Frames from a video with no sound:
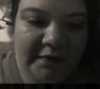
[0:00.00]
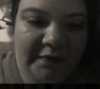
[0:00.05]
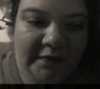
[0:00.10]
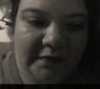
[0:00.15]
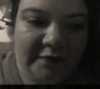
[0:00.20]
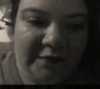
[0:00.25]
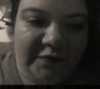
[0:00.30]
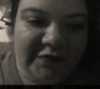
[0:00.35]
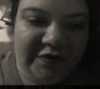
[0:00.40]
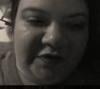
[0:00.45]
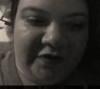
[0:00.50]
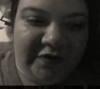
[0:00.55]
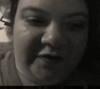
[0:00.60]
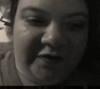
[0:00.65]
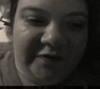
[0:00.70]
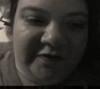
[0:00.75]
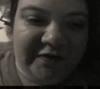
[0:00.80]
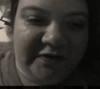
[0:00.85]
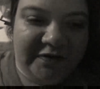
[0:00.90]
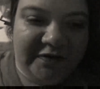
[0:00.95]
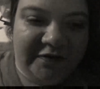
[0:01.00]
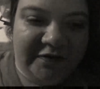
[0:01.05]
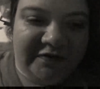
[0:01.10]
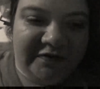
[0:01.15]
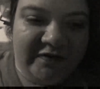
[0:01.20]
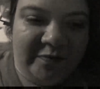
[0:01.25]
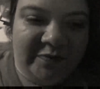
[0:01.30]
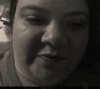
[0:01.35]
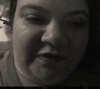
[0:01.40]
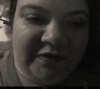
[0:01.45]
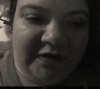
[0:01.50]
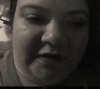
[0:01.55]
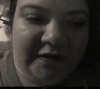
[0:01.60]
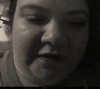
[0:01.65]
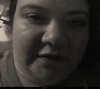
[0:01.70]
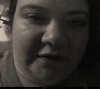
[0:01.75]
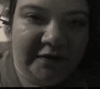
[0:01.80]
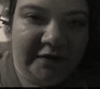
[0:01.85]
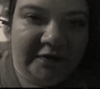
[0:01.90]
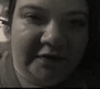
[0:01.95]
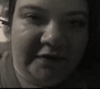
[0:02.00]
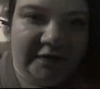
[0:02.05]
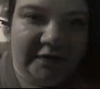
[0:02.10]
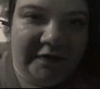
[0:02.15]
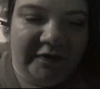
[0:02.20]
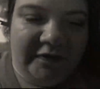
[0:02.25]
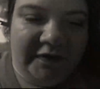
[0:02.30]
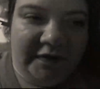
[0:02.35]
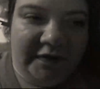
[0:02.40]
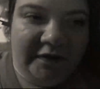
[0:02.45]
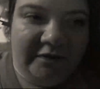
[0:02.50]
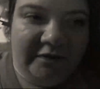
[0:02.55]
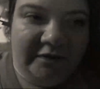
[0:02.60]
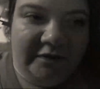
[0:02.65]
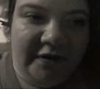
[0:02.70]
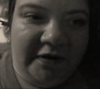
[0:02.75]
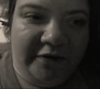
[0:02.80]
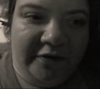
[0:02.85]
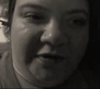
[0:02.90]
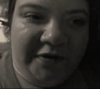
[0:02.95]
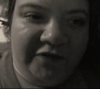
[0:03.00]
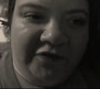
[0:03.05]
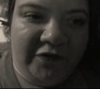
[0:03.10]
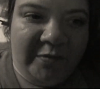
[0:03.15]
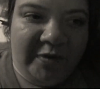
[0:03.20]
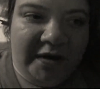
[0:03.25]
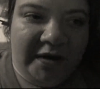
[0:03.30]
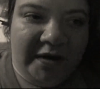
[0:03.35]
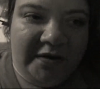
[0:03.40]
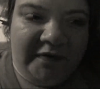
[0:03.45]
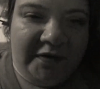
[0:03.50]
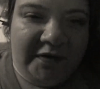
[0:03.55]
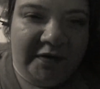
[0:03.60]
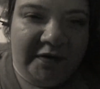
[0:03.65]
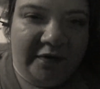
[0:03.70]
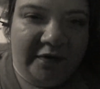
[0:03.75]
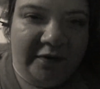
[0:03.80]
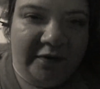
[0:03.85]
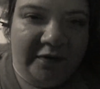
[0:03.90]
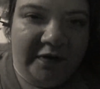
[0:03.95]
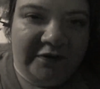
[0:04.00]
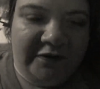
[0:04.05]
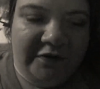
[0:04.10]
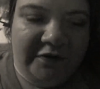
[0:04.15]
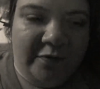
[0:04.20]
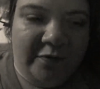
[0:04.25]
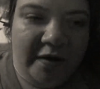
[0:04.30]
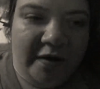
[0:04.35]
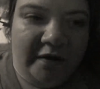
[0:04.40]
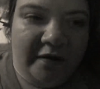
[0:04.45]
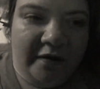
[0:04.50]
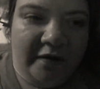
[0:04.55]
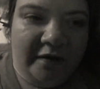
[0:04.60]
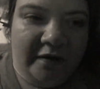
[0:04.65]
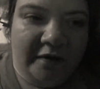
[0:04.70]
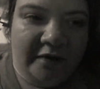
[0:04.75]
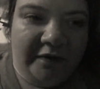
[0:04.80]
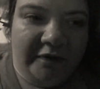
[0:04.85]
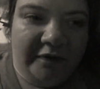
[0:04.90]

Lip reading: was told he was going to do stem cell, and then no, never mind, and then oh yes you are, and